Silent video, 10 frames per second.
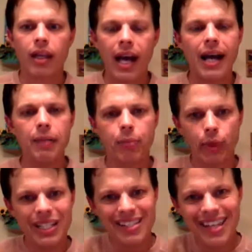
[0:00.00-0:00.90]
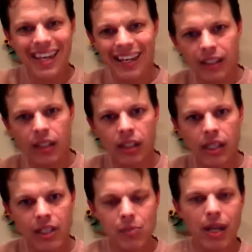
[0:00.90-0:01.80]
God preset it.
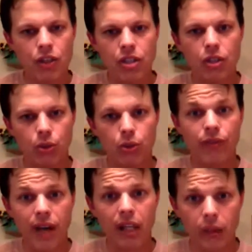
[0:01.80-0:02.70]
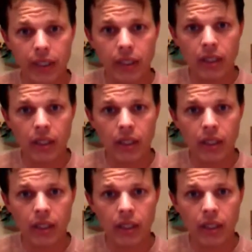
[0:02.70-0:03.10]
He expects you to follow it.